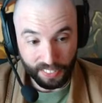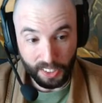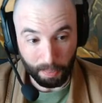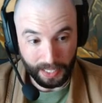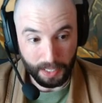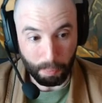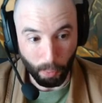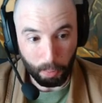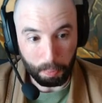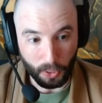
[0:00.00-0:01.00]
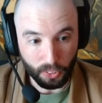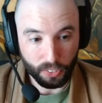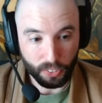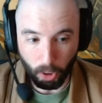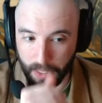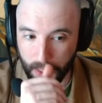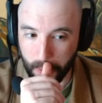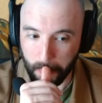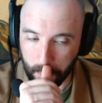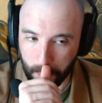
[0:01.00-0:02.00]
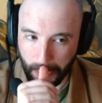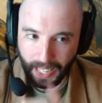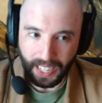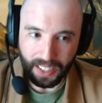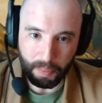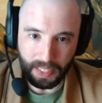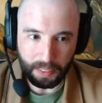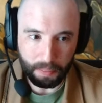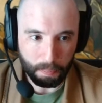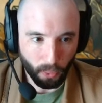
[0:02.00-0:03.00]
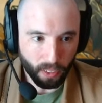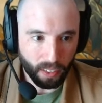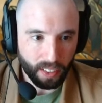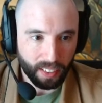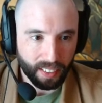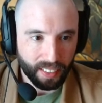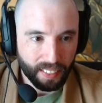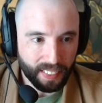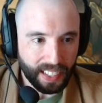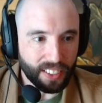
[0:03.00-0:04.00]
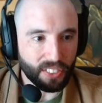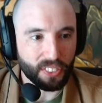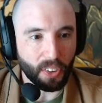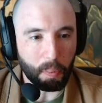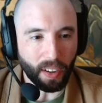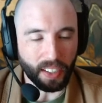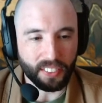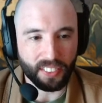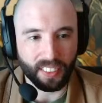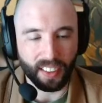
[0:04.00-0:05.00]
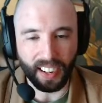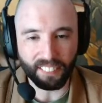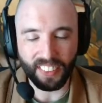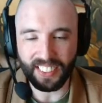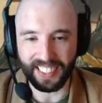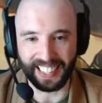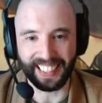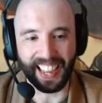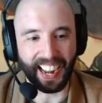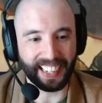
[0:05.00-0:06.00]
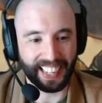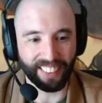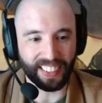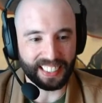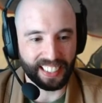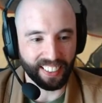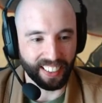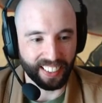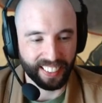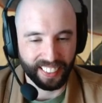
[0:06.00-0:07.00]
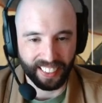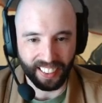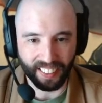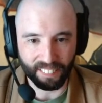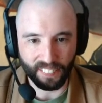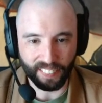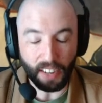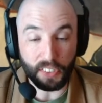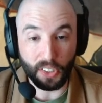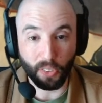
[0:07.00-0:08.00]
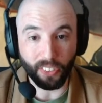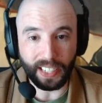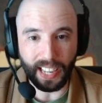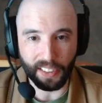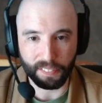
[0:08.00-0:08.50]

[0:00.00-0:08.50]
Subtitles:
you're making more music for me? My guy, you're making more? Thank you so much. I appreciate that. I can't wait to hear it. Raffi, you really gotta